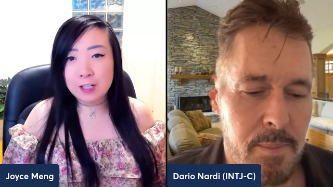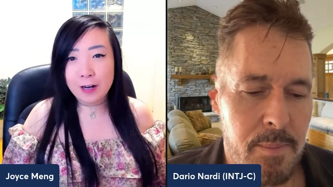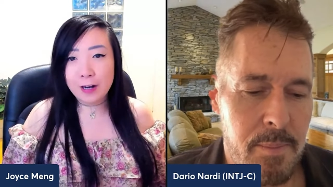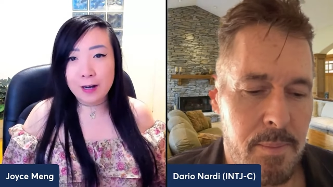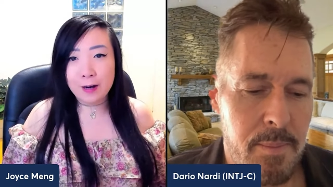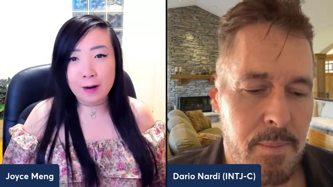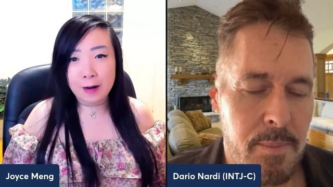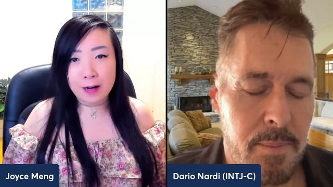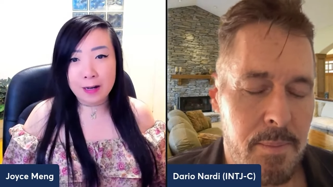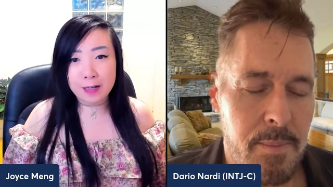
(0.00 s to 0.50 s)
Speaker 1: J
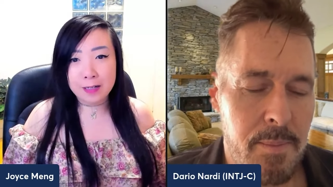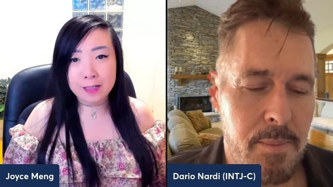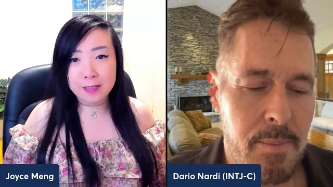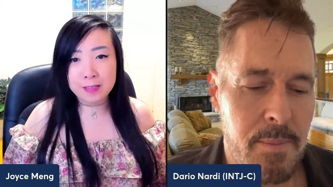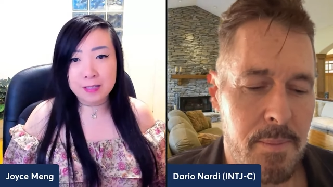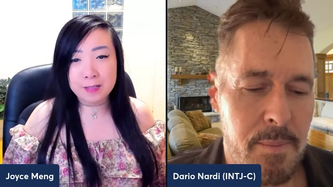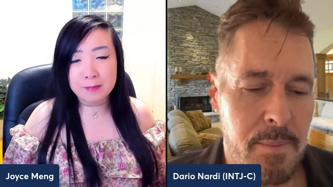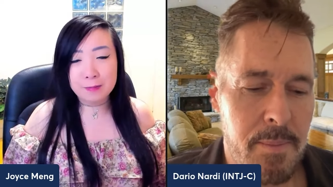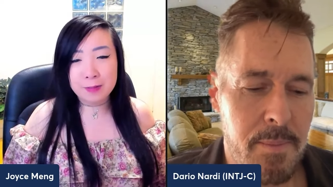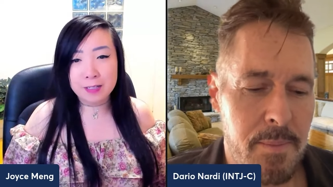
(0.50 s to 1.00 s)
or I N
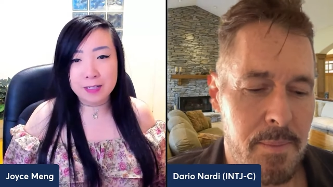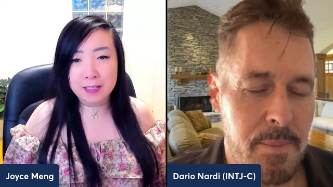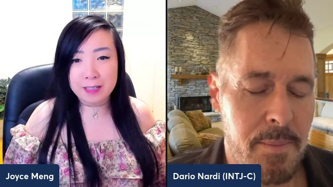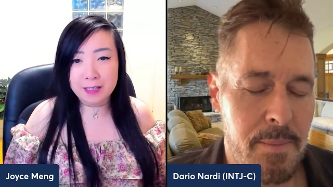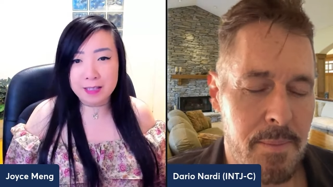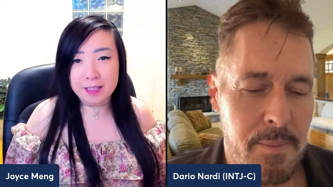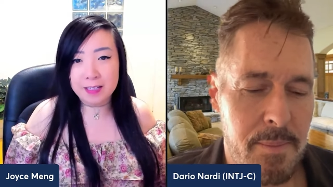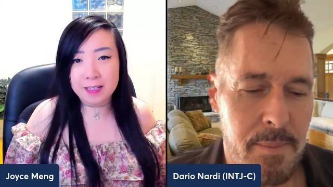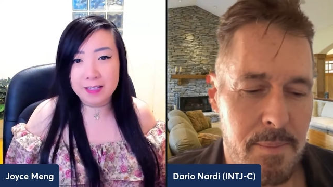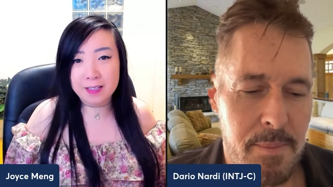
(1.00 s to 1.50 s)
T P?
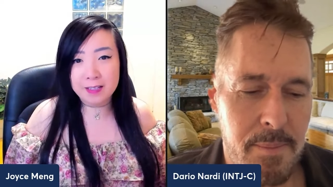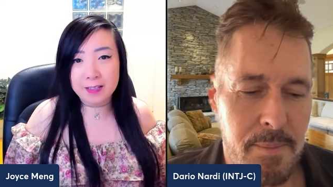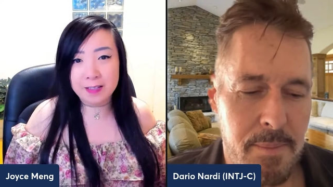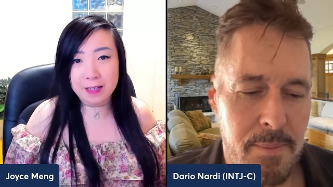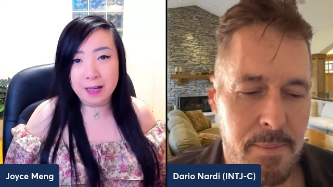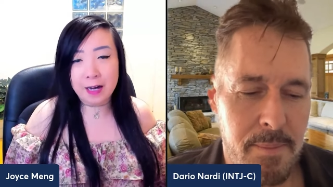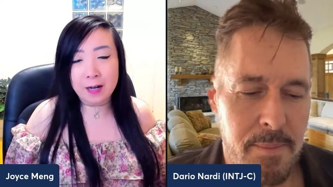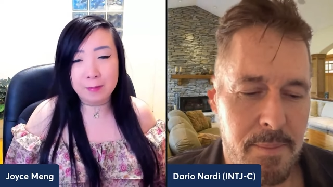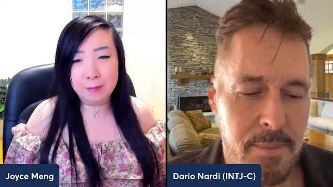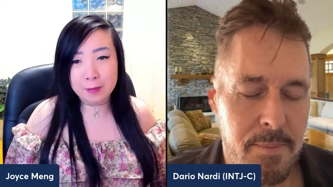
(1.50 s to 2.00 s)
And this
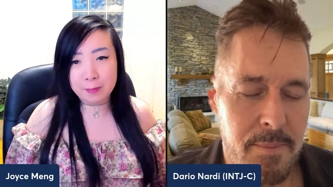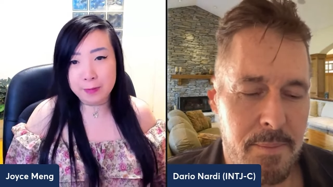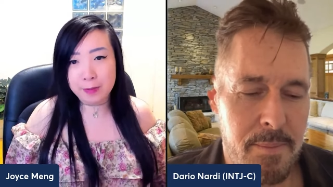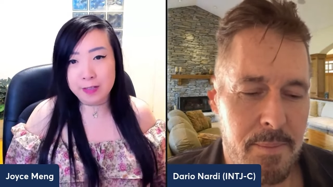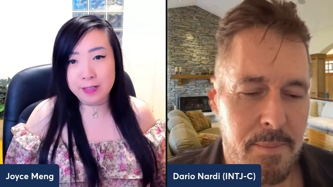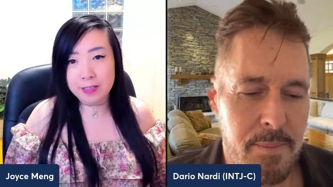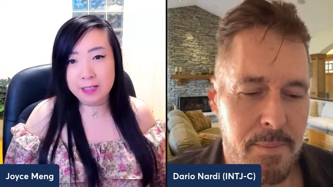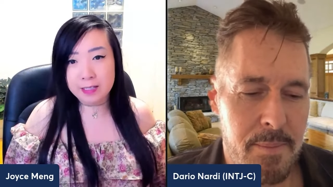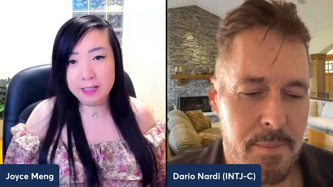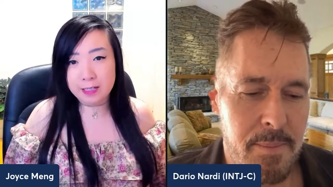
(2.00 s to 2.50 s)
helps put
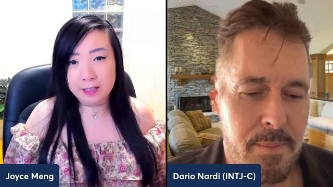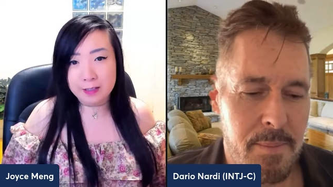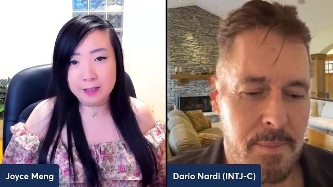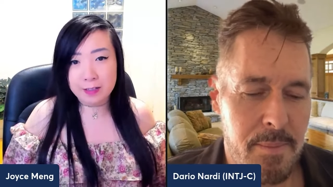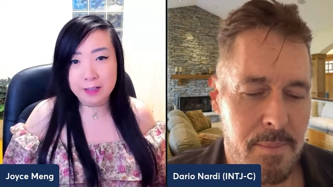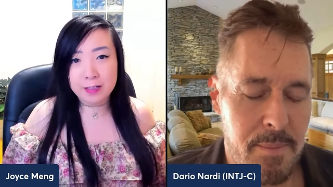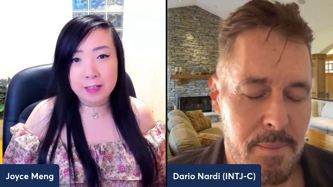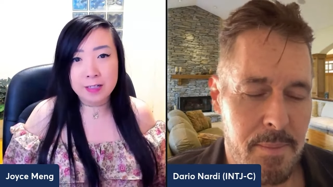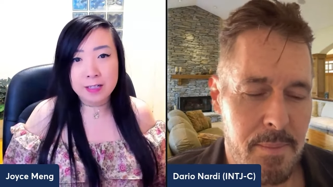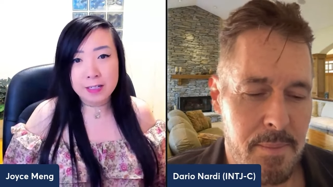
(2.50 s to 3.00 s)
it
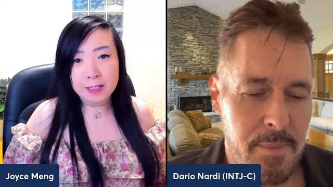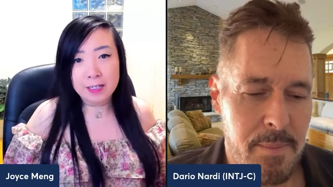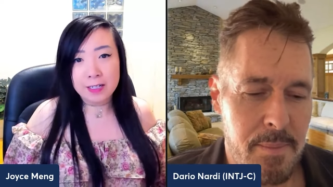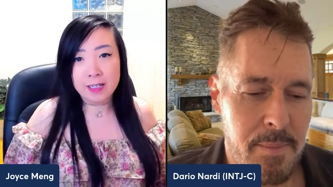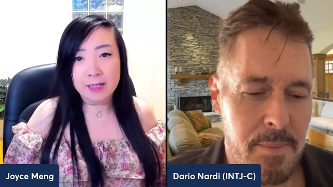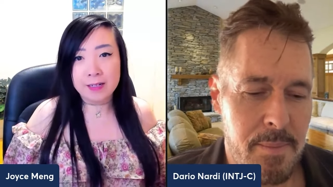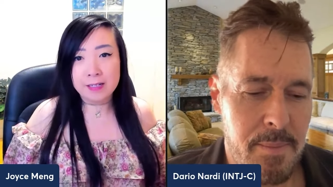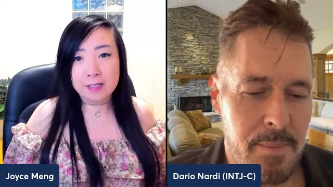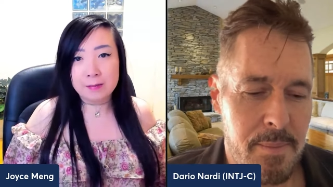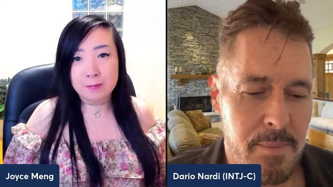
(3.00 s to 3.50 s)
together
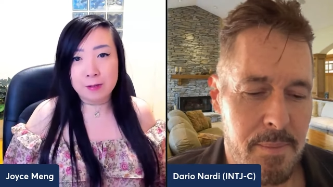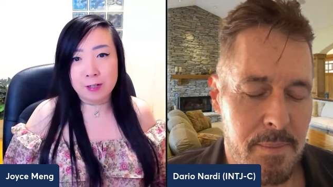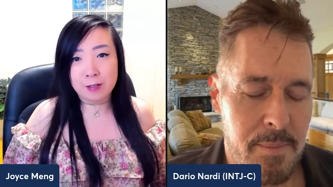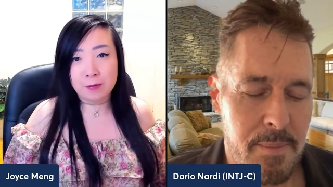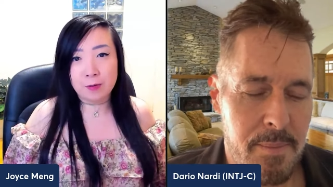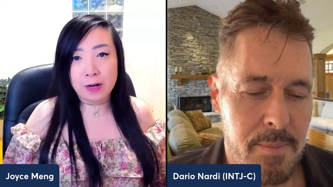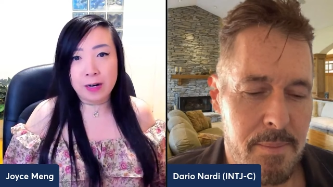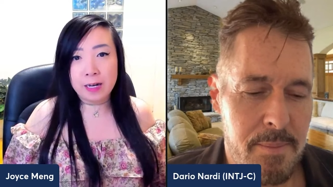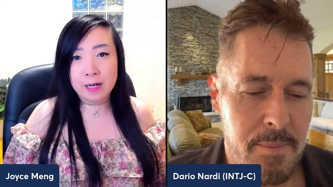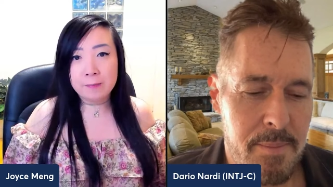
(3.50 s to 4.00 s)
and explain
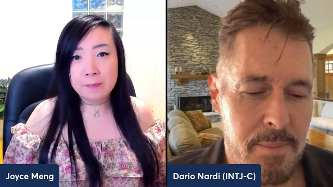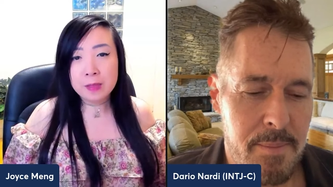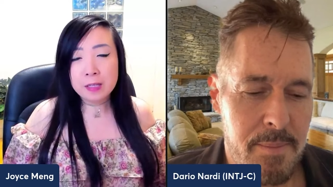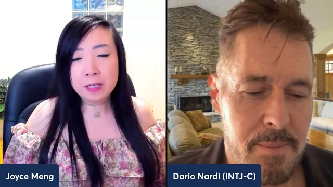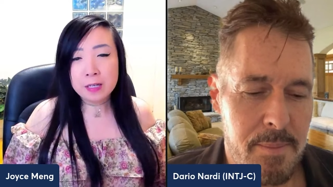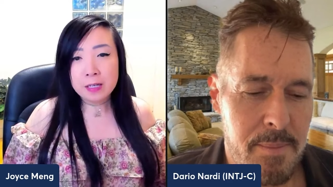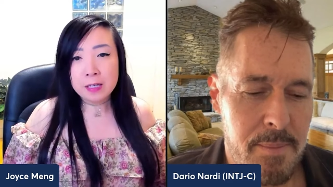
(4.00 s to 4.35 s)
why.